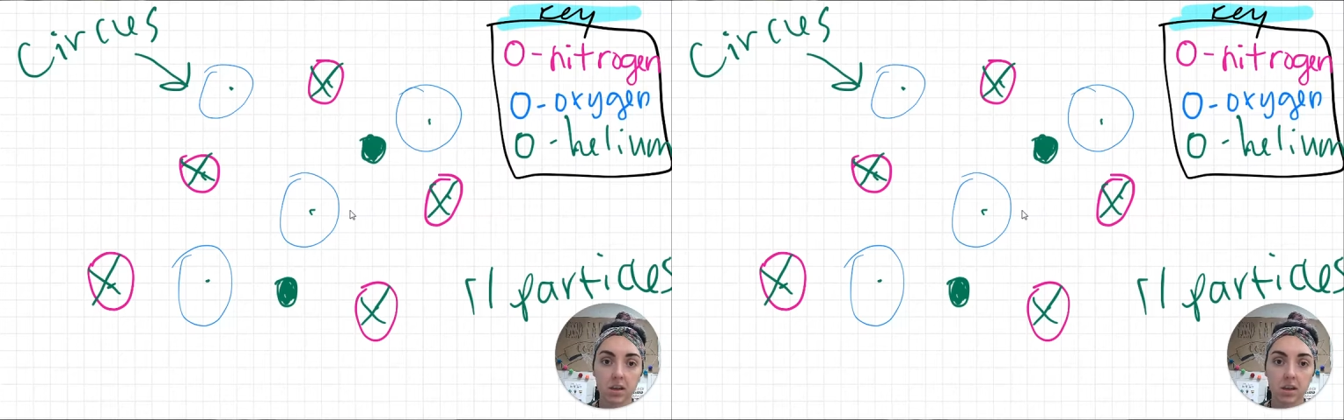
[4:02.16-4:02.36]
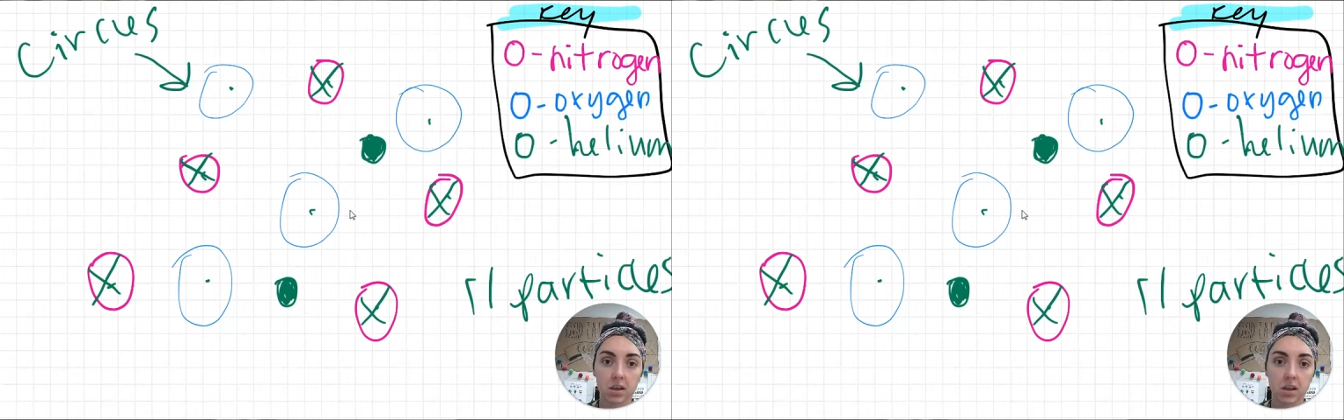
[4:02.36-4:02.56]

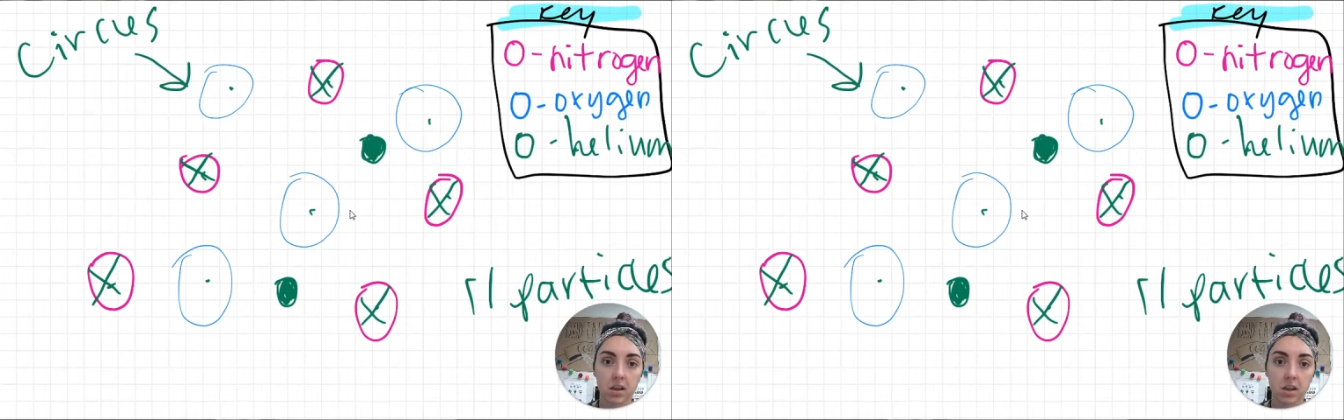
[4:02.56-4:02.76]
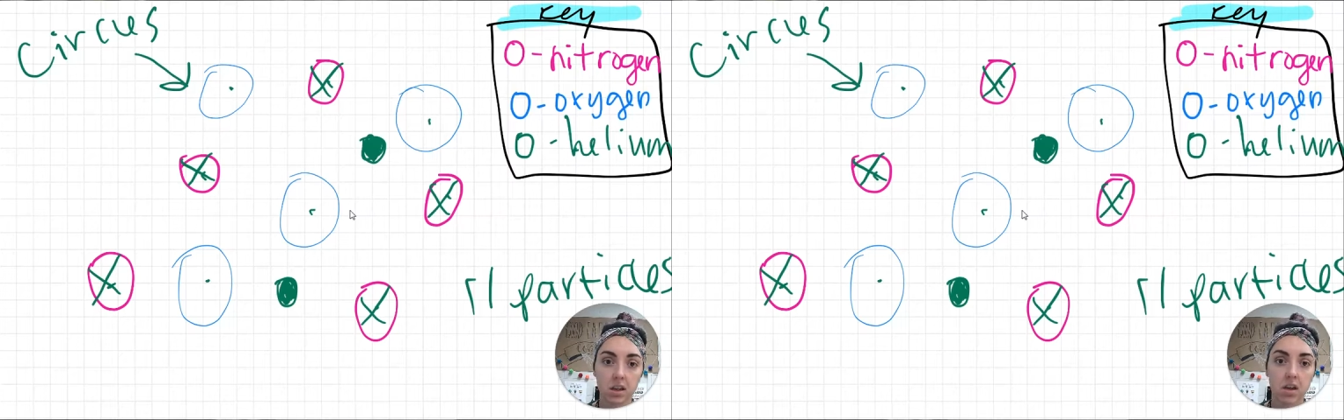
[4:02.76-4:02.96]
Make
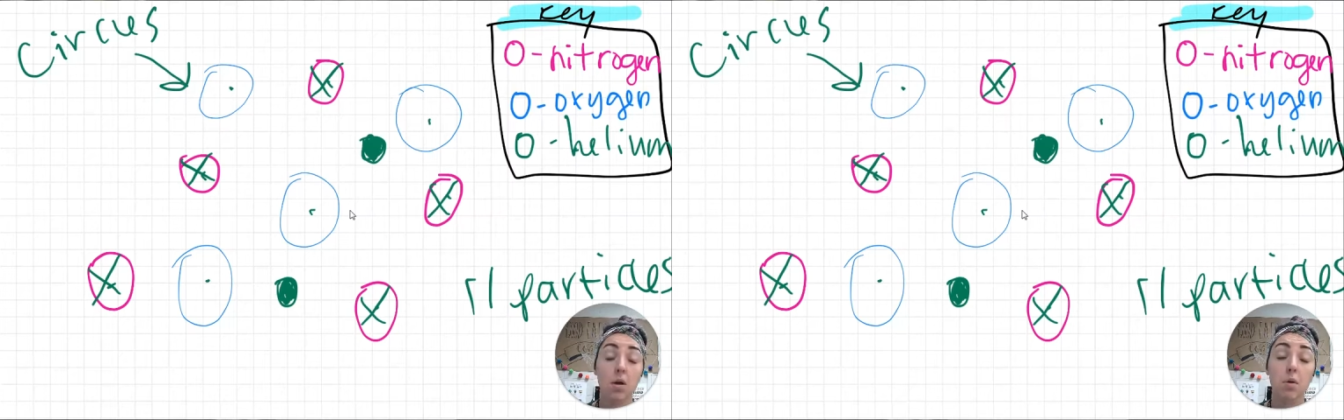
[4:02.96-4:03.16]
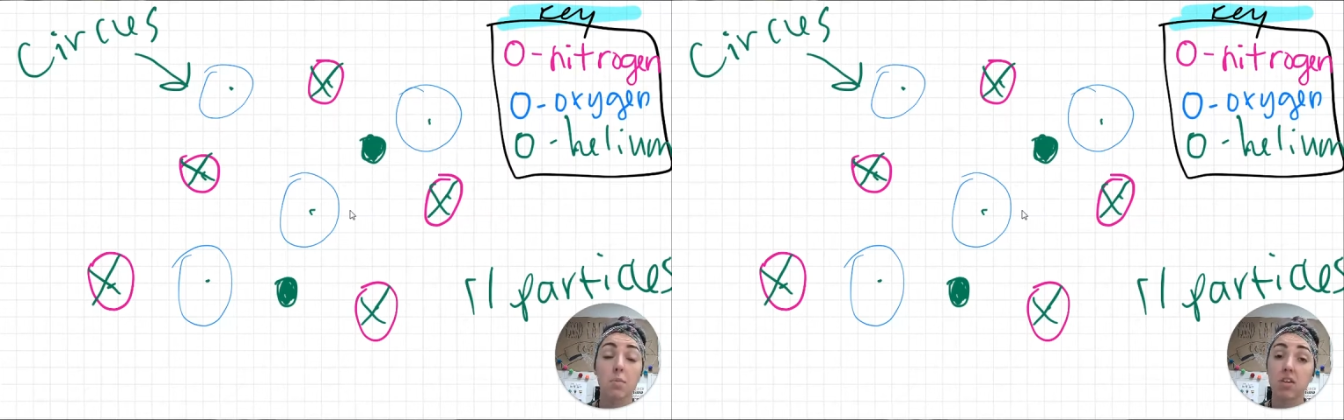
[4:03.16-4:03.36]
sure
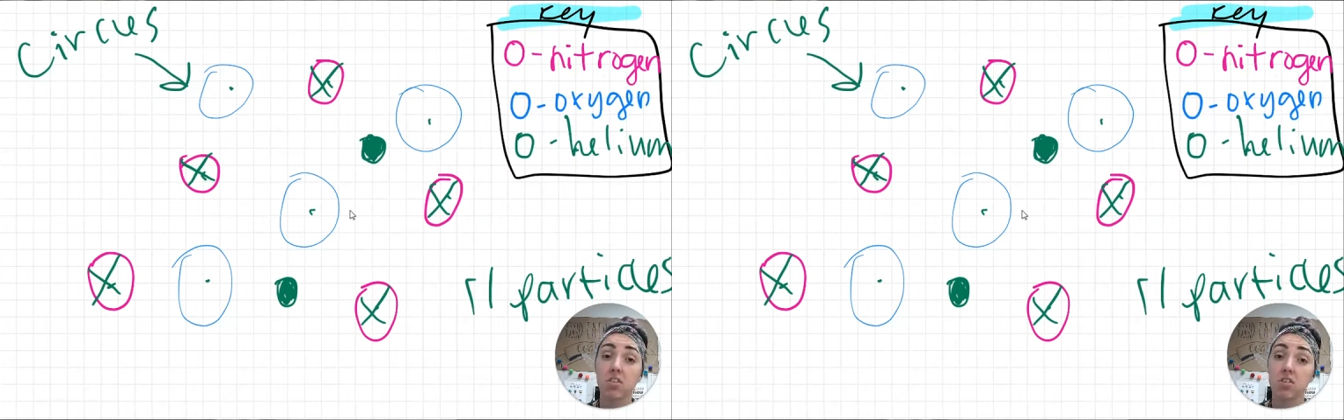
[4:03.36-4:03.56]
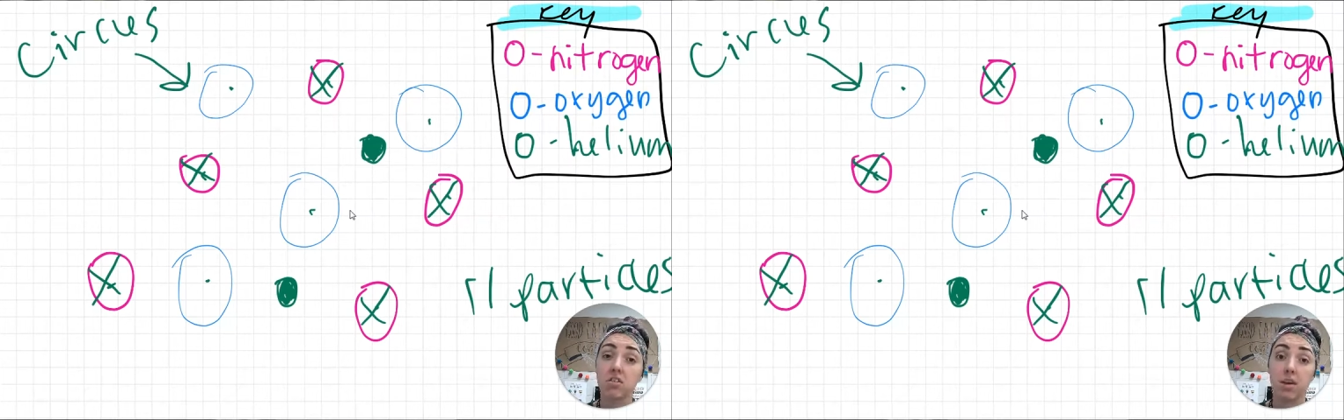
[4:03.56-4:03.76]
different
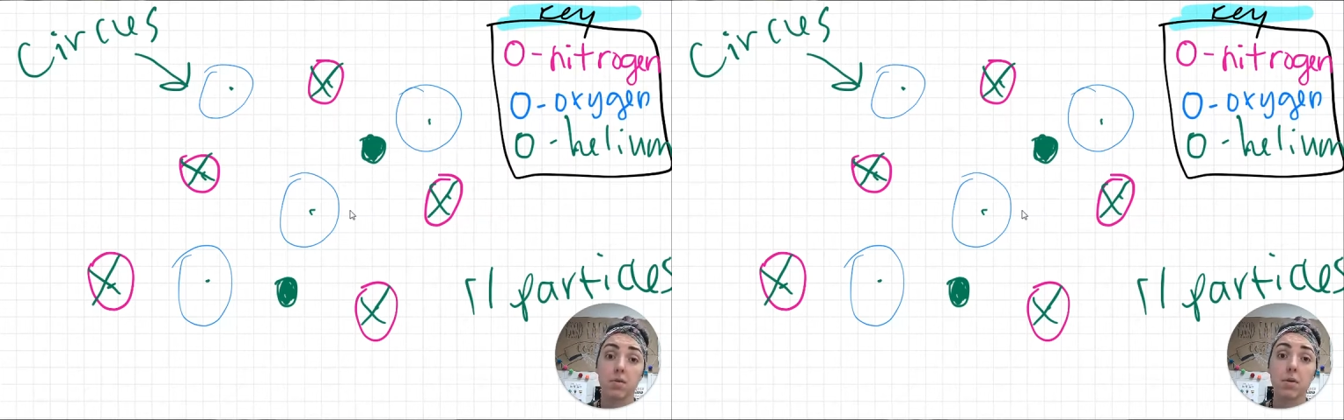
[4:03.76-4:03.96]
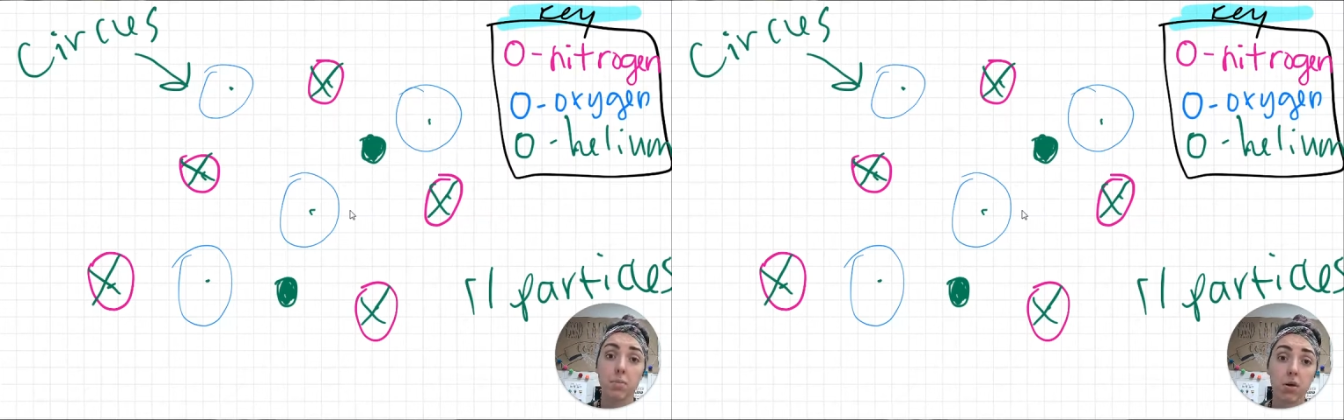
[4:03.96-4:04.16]
particles
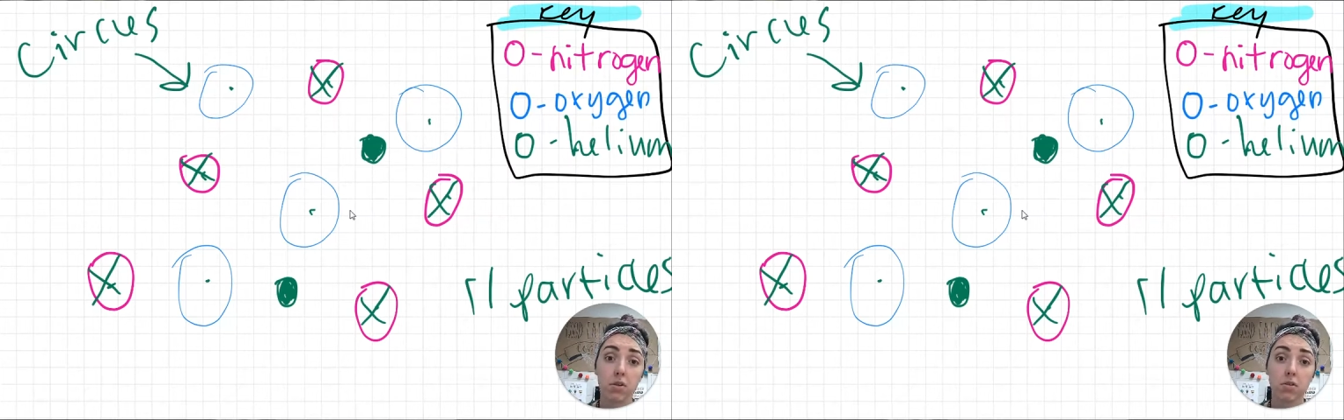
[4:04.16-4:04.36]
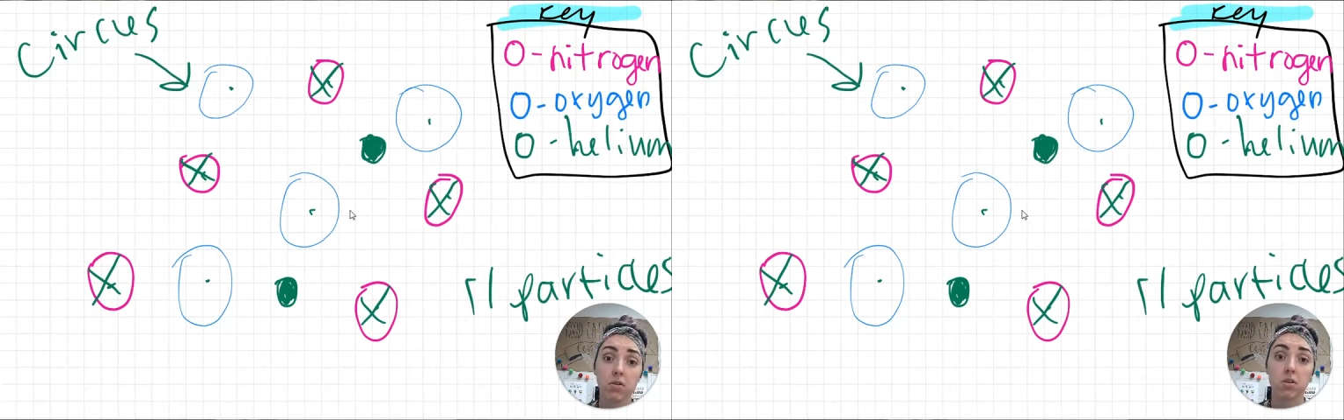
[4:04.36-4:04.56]

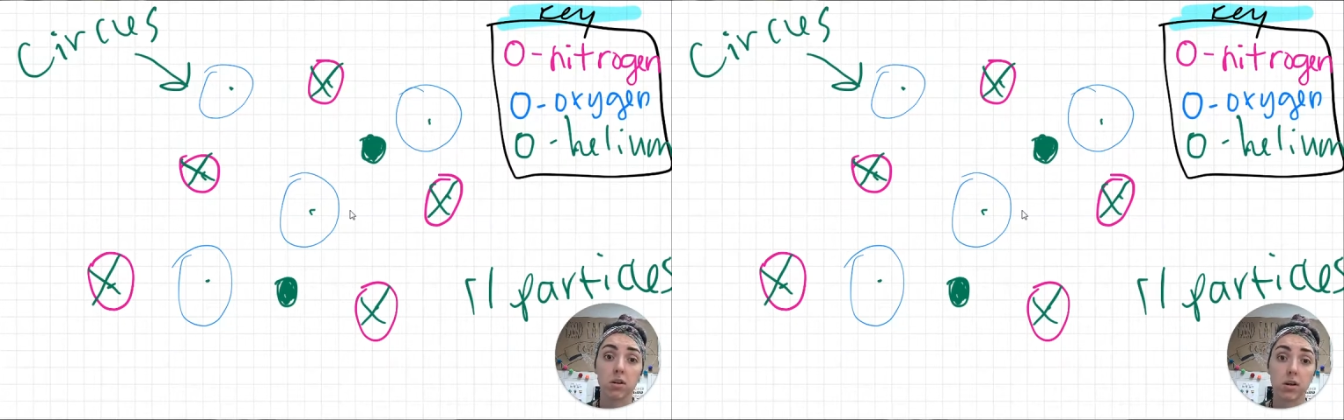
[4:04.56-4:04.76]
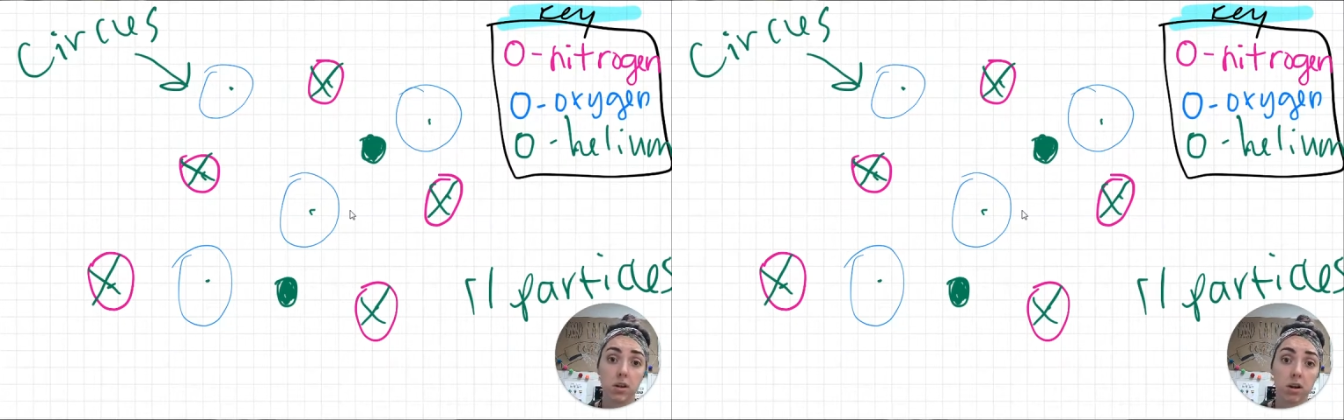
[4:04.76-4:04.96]
look
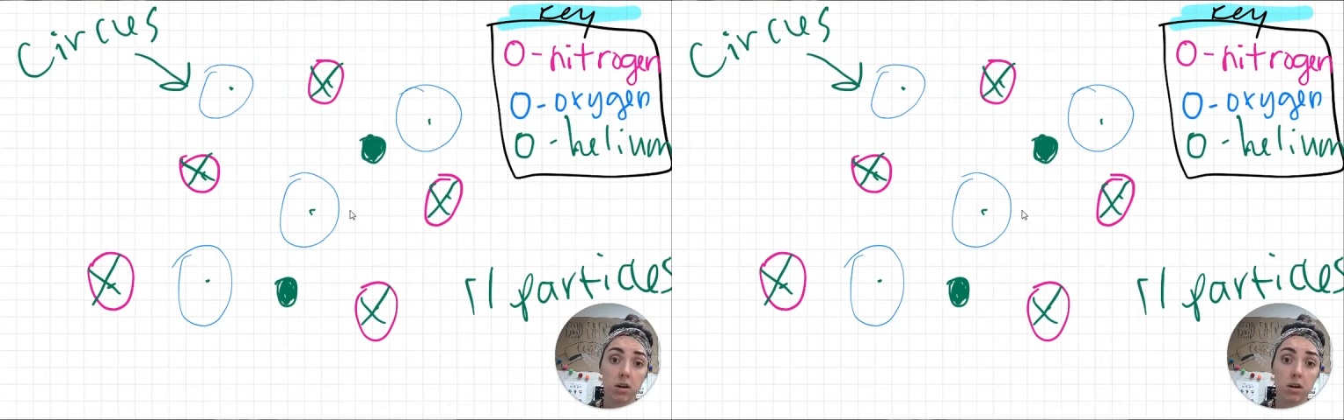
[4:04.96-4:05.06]
different,